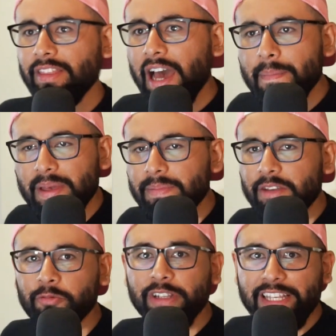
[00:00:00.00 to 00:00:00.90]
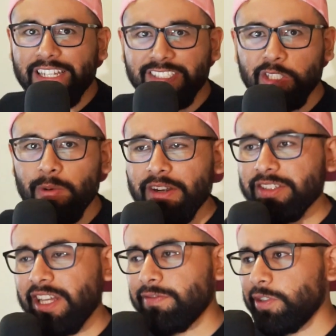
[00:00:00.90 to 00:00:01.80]
that may be really easy to
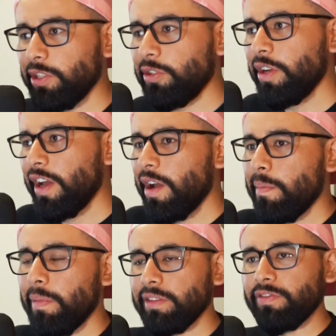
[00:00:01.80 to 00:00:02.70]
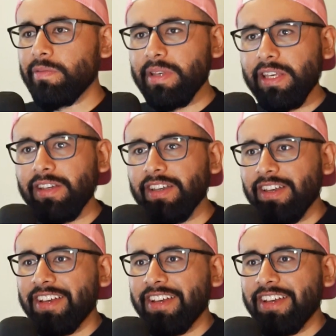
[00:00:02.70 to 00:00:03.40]
understand for you. But for me,